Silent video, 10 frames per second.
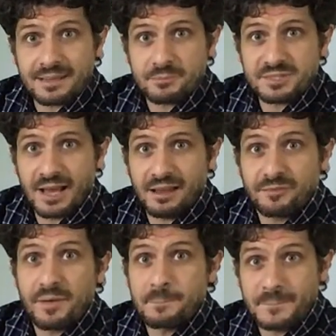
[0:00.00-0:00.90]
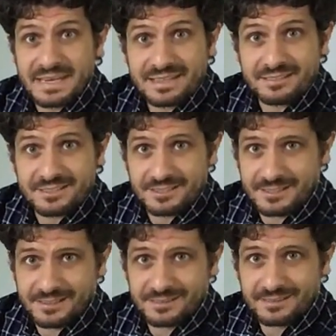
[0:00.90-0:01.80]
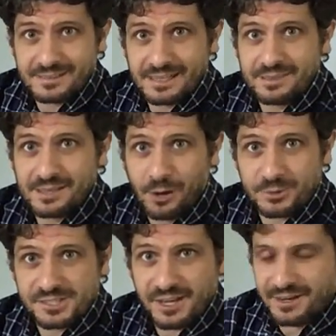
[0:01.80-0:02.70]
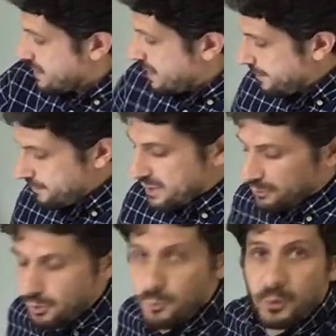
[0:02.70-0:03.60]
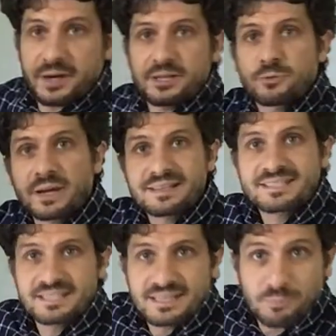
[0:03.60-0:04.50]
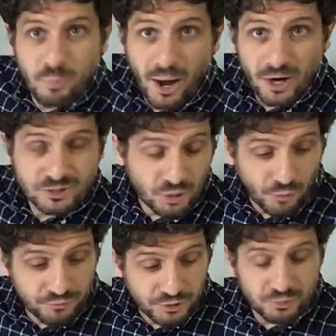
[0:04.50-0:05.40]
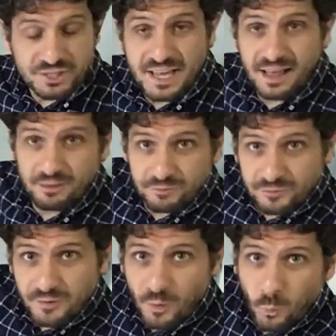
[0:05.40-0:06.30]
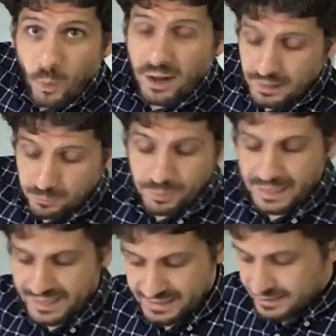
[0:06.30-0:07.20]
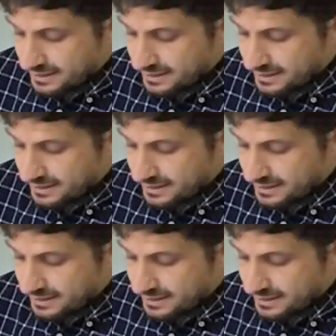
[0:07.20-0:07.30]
themselves and being seen in the outside. A mirror where you can see part of yourself while playing.